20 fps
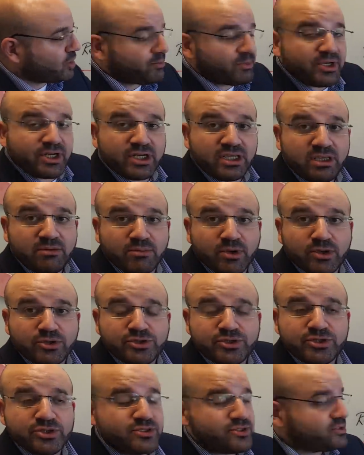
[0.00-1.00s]
dominant
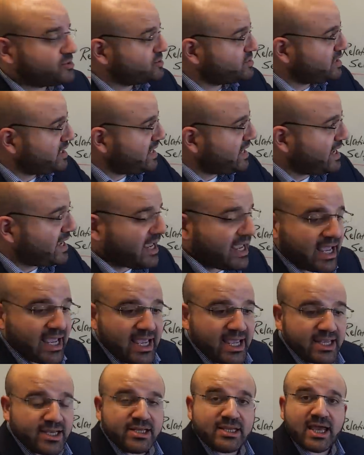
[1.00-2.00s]
emotions,
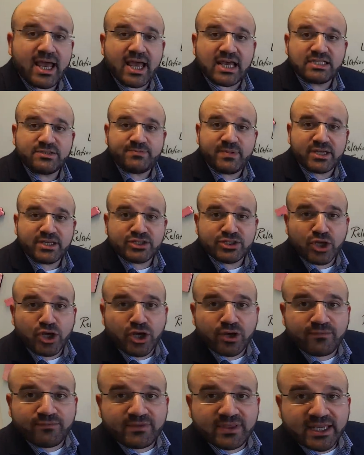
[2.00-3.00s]
and aspects
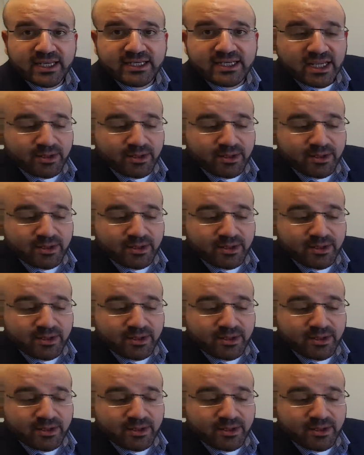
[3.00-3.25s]
of their